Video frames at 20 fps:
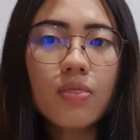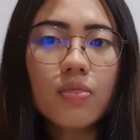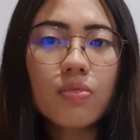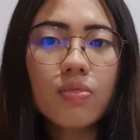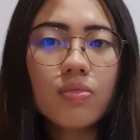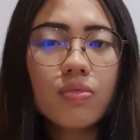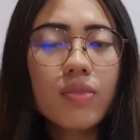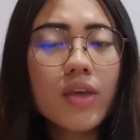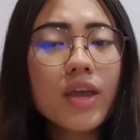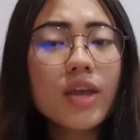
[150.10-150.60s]

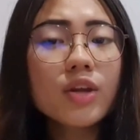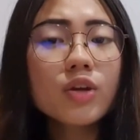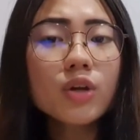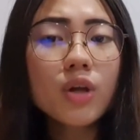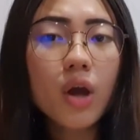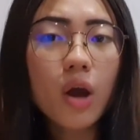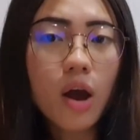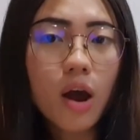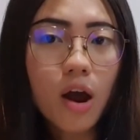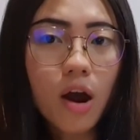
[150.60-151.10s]
their
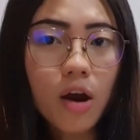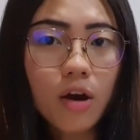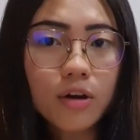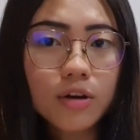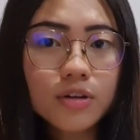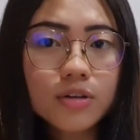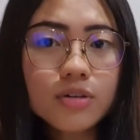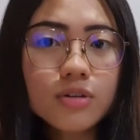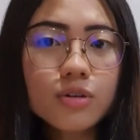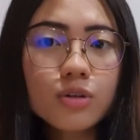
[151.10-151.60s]
car
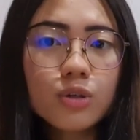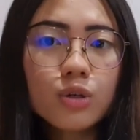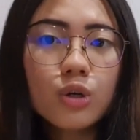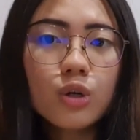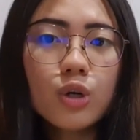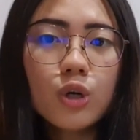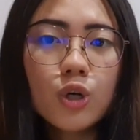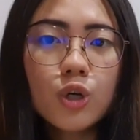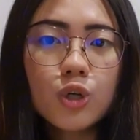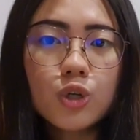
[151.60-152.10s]

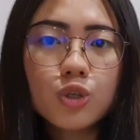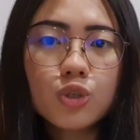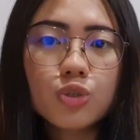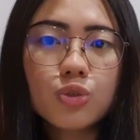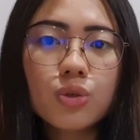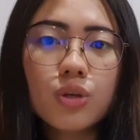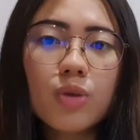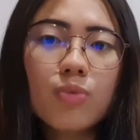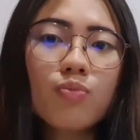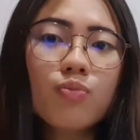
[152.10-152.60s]
to
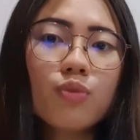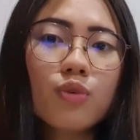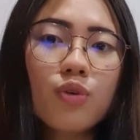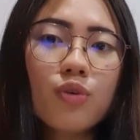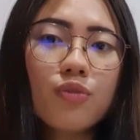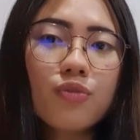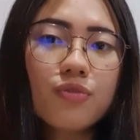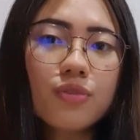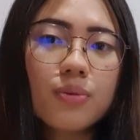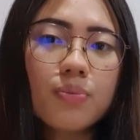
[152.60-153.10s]

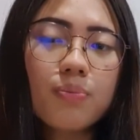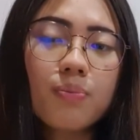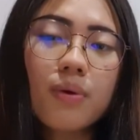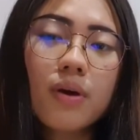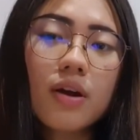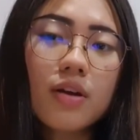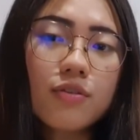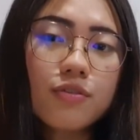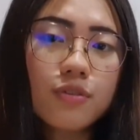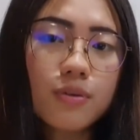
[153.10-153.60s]
improve the
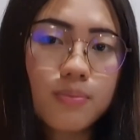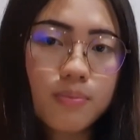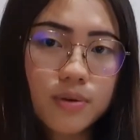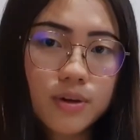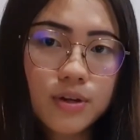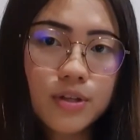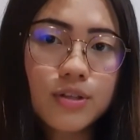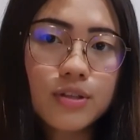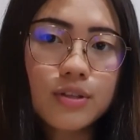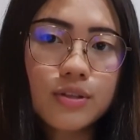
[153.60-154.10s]

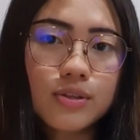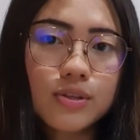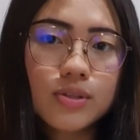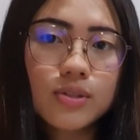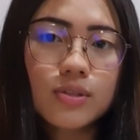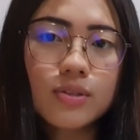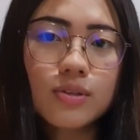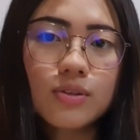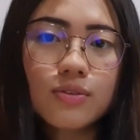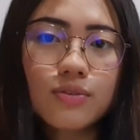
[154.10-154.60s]
performance.
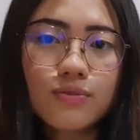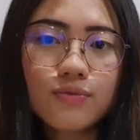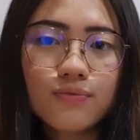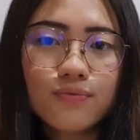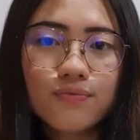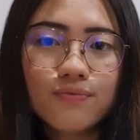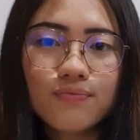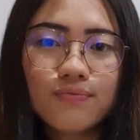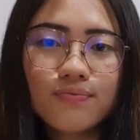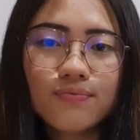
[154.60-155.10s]

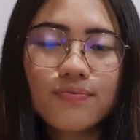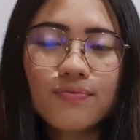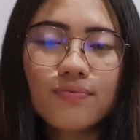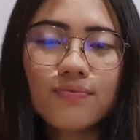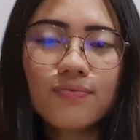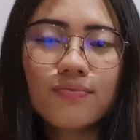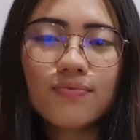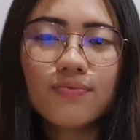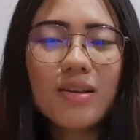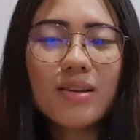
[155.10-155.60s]

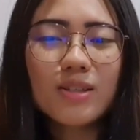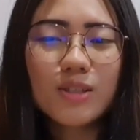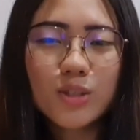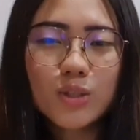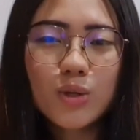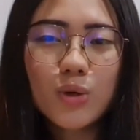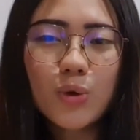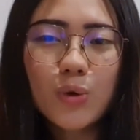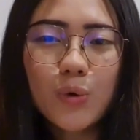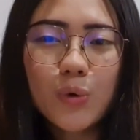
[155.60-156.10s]

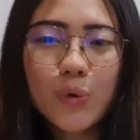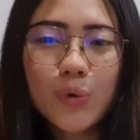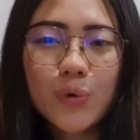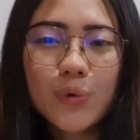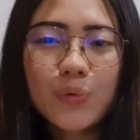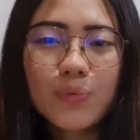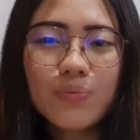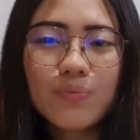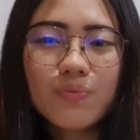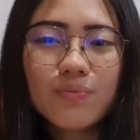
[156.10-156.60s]
So,
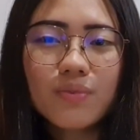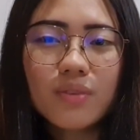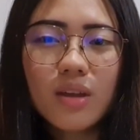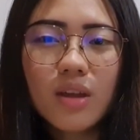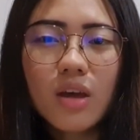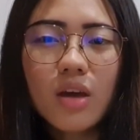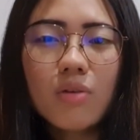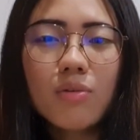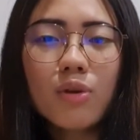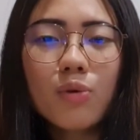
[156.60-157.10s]

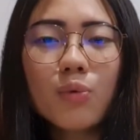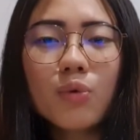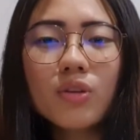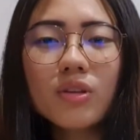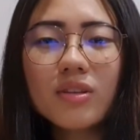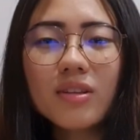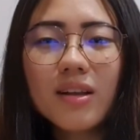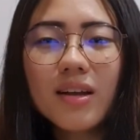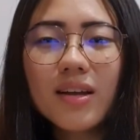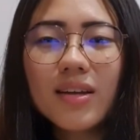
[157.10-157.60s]
we would
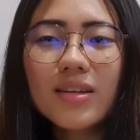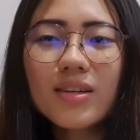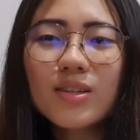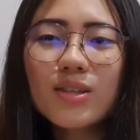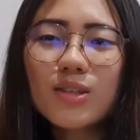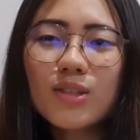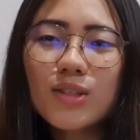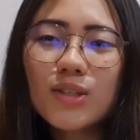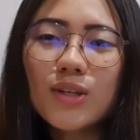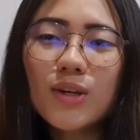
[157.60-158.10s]
like
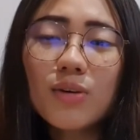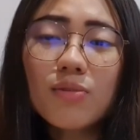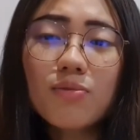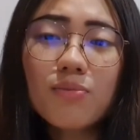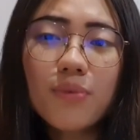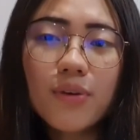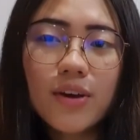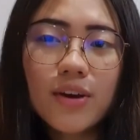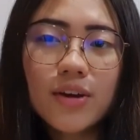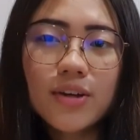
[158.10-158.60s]
to
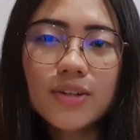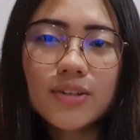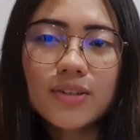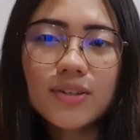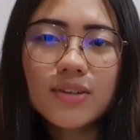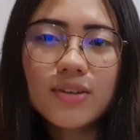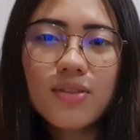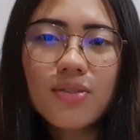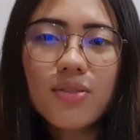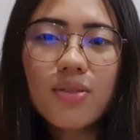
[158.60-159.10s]
compare
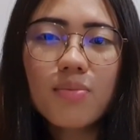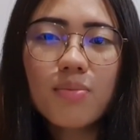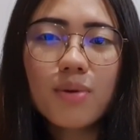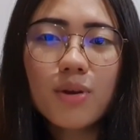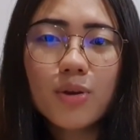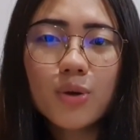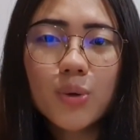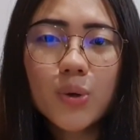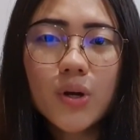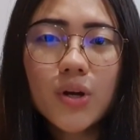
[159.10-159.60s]
the
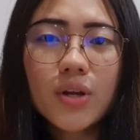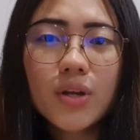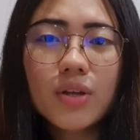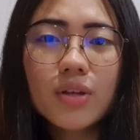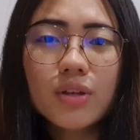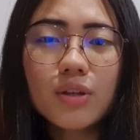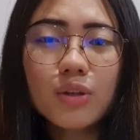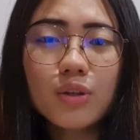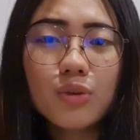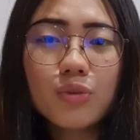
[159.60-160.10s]
background
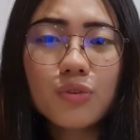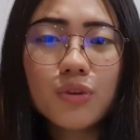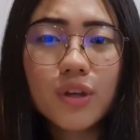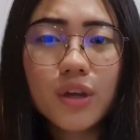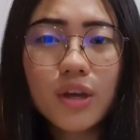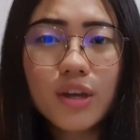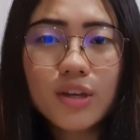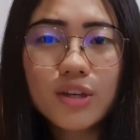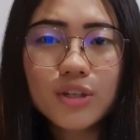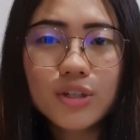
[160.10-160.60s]

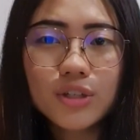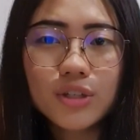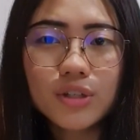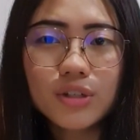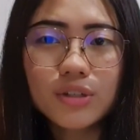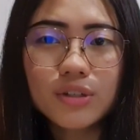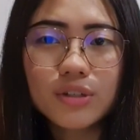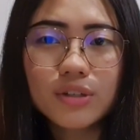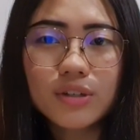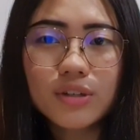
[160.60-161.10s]

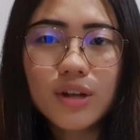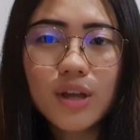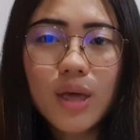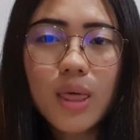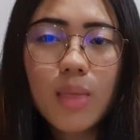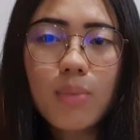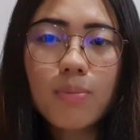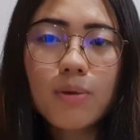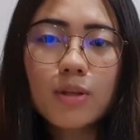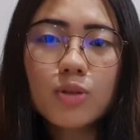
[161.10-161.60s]
identification
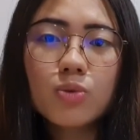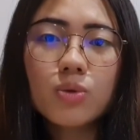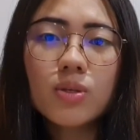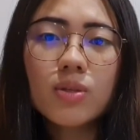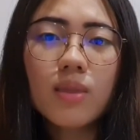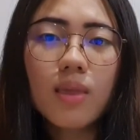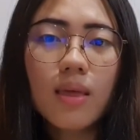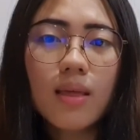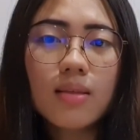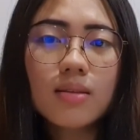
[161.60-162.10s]
between
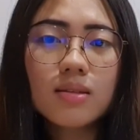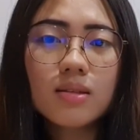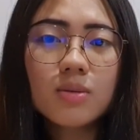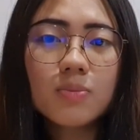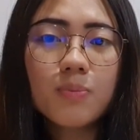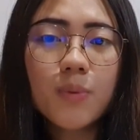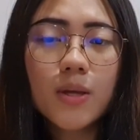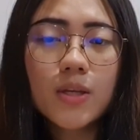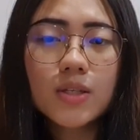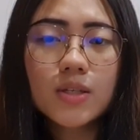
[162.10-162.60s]
cancer
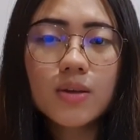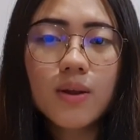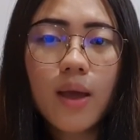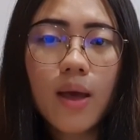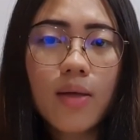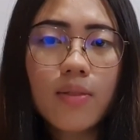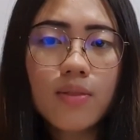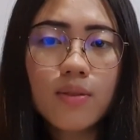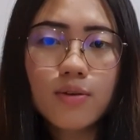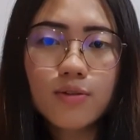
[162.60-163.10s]
patient
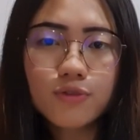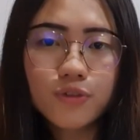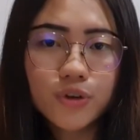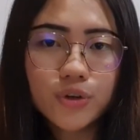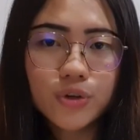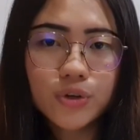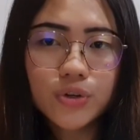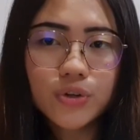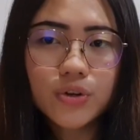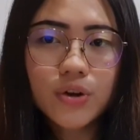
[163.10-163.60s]

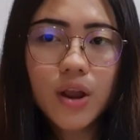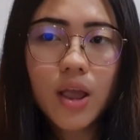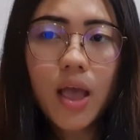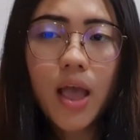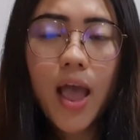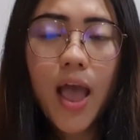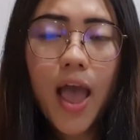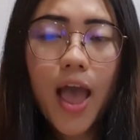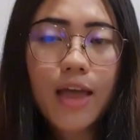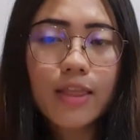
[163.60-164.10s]
handover
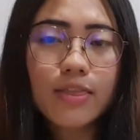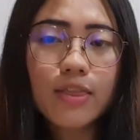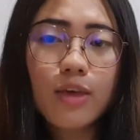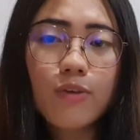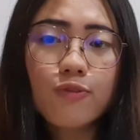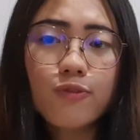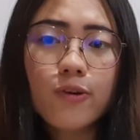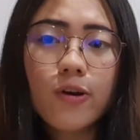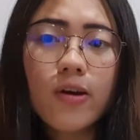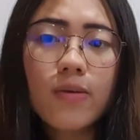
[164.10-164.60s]
and
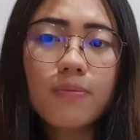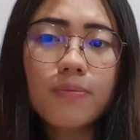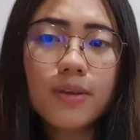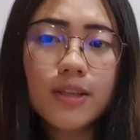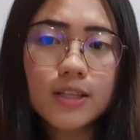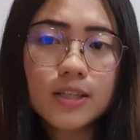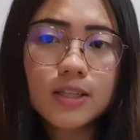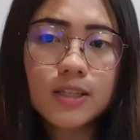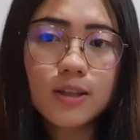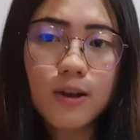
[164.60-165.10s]
F1 pit
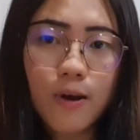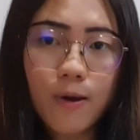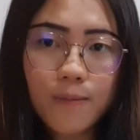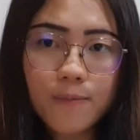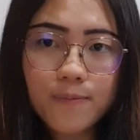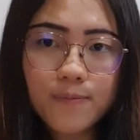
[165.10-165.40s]
stop.